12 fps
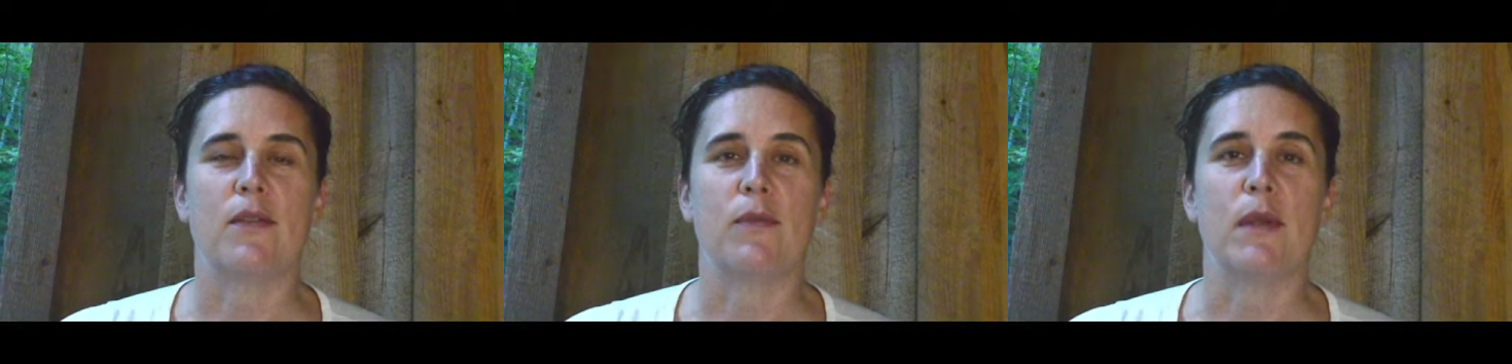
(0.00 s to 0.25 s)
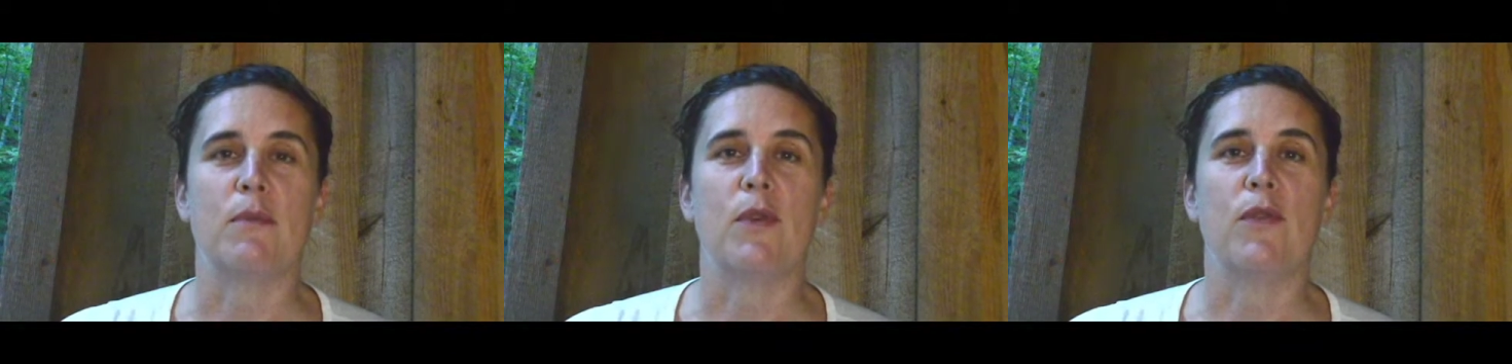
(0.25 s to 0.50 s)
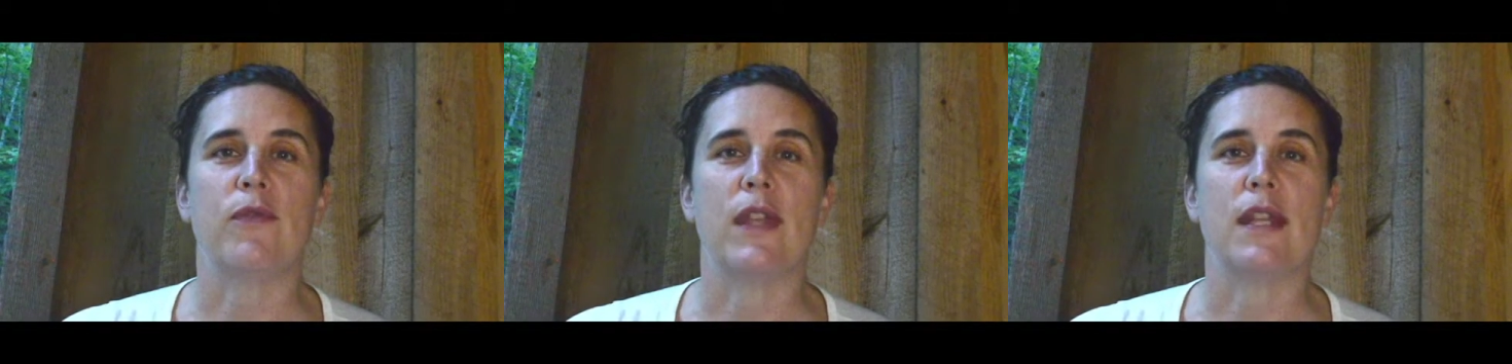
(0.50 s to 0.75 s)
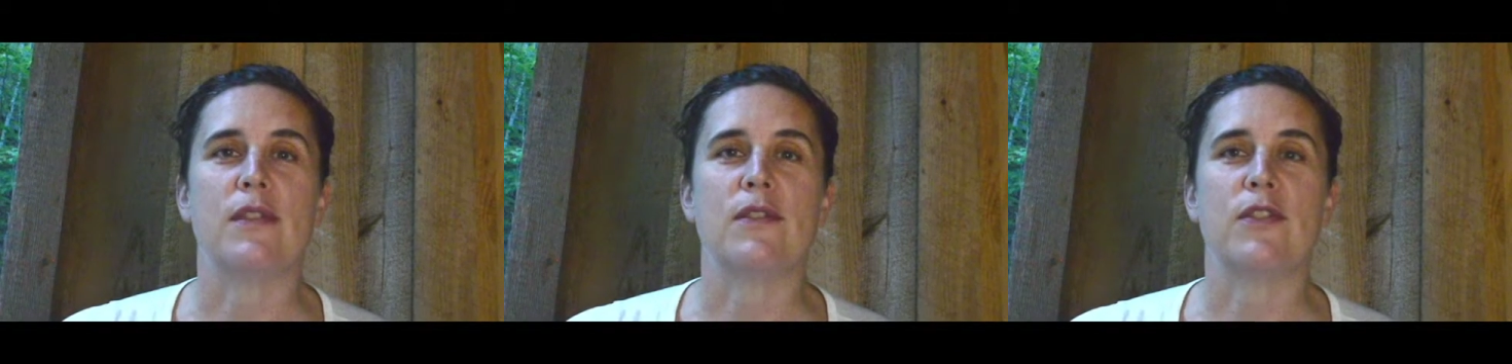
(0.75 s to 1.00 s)
we move
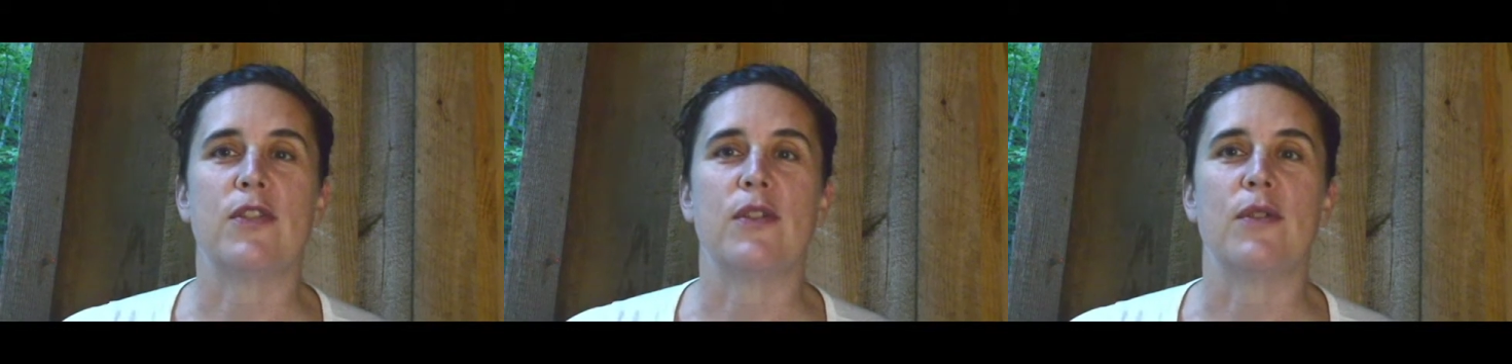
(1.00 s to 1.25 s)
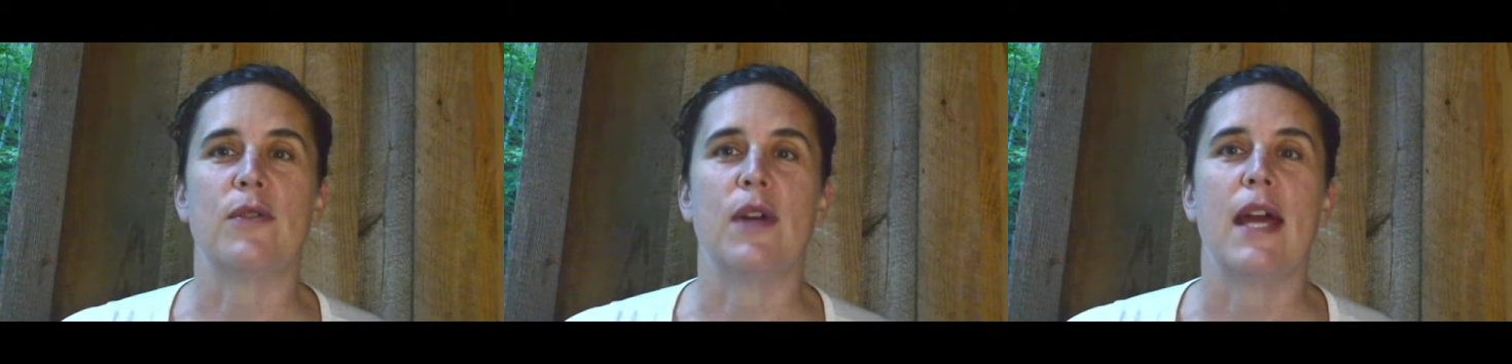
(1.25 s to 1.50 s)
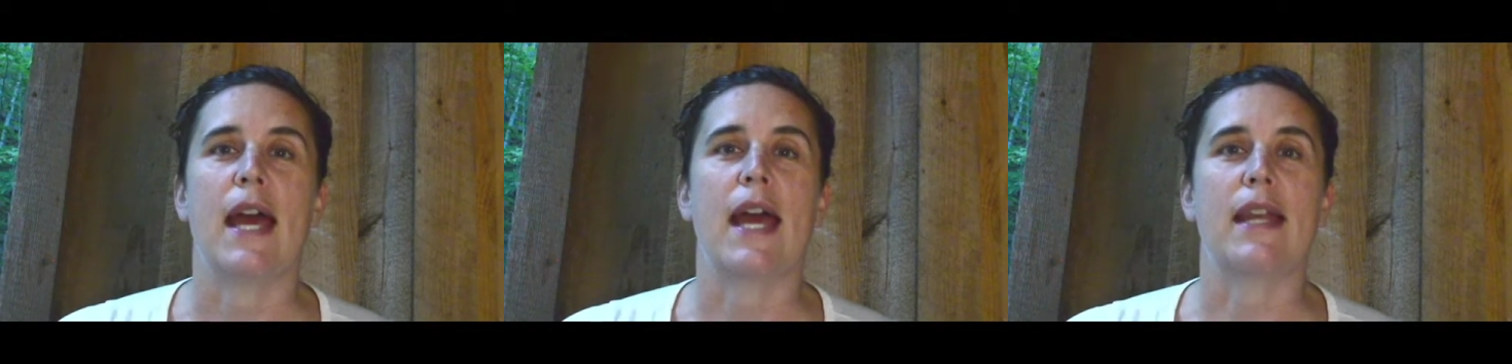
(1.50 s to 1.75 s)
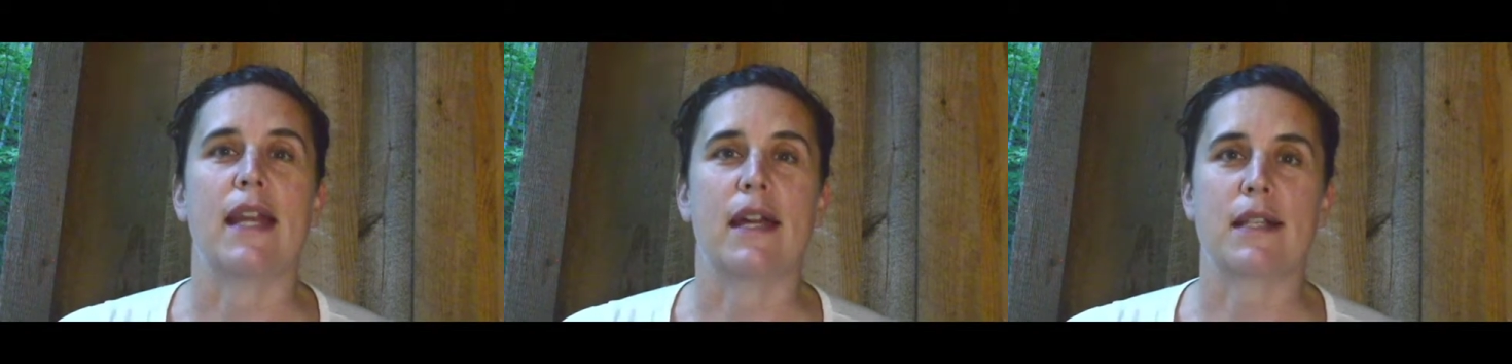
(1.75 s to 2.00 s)
into
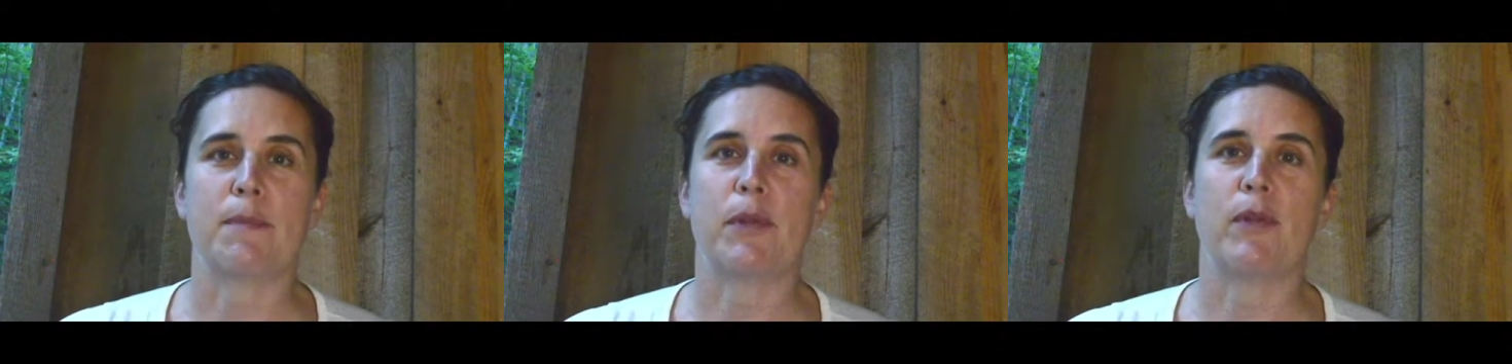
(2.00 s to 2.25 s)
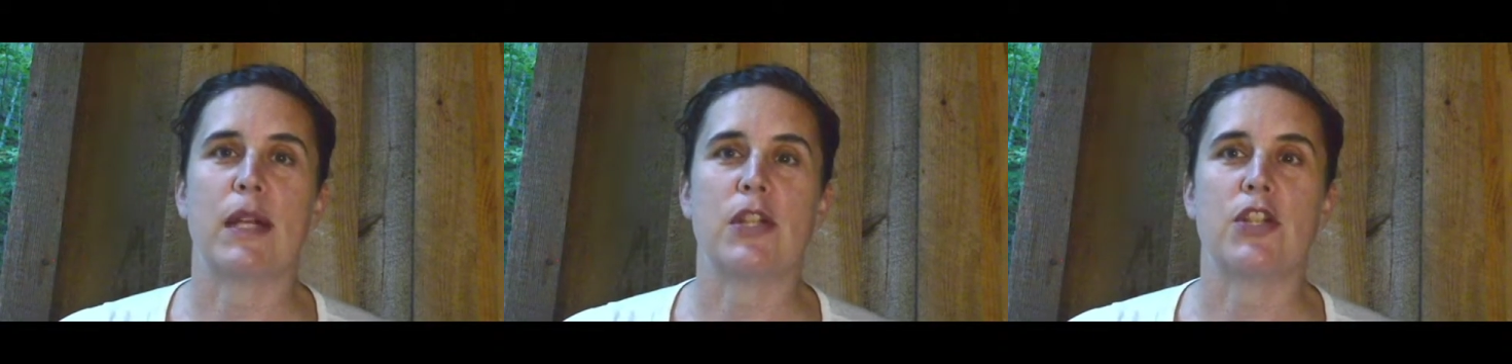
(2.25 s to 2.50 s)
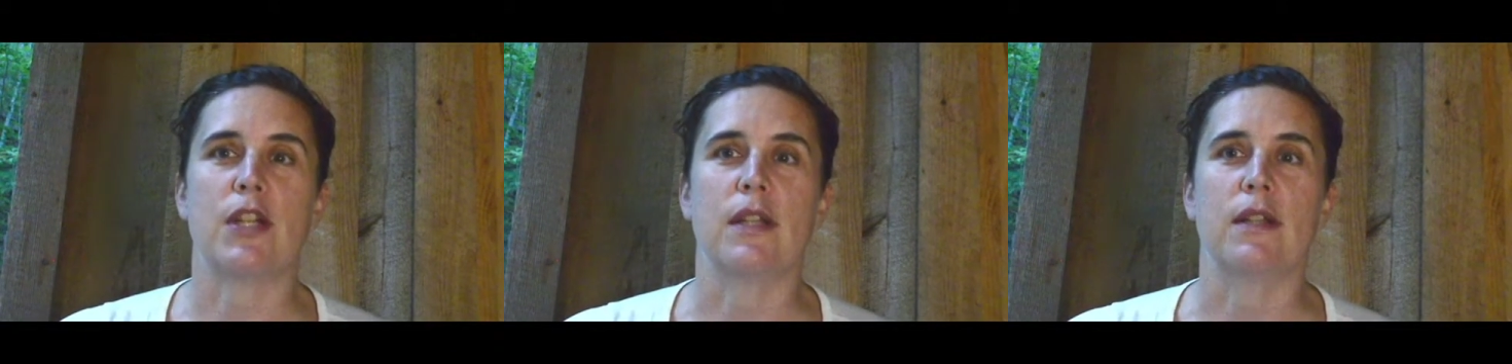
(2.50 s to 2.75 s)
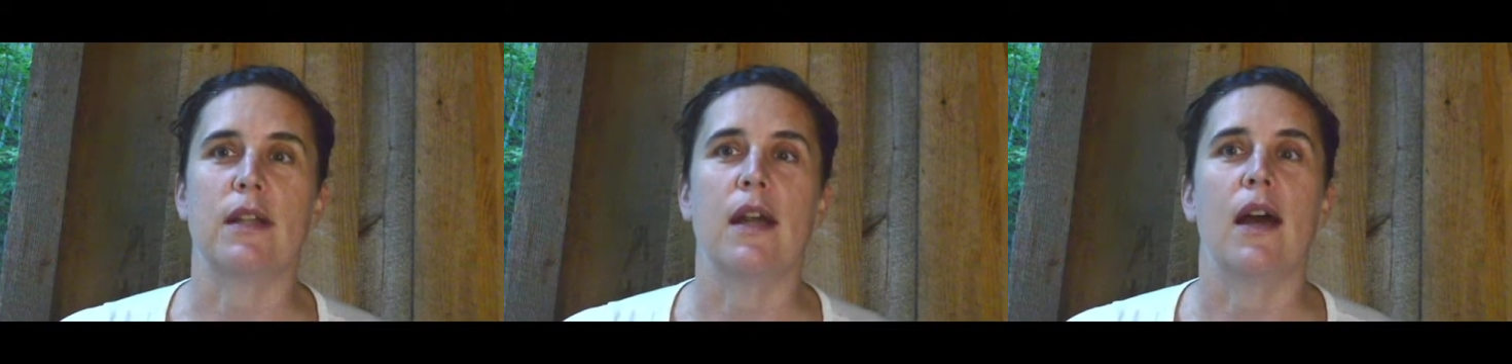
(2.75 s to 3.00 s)
an exploration